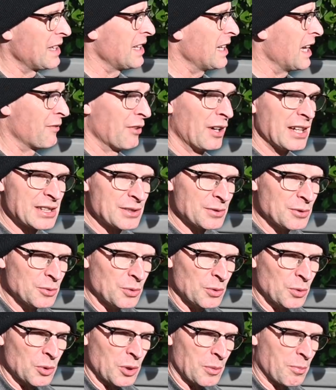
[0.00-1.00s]
If I do
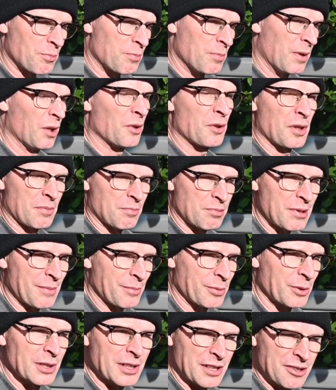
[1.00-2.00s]
a lot of the
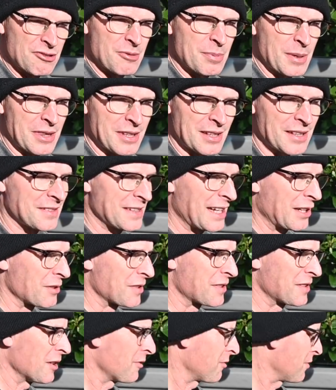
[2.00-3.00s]
prep work, stripping things down and
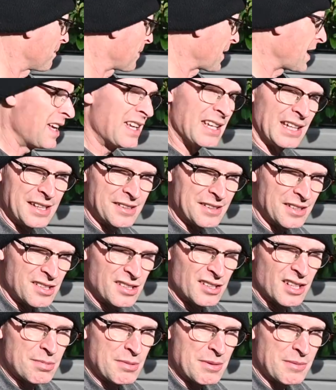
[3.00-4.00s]
stuff, he's going to
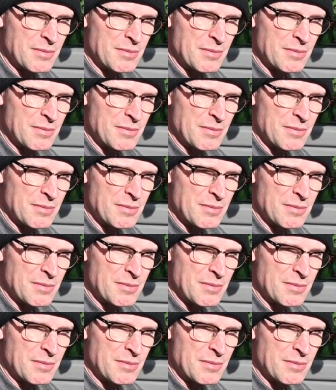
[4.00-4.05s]
charge me,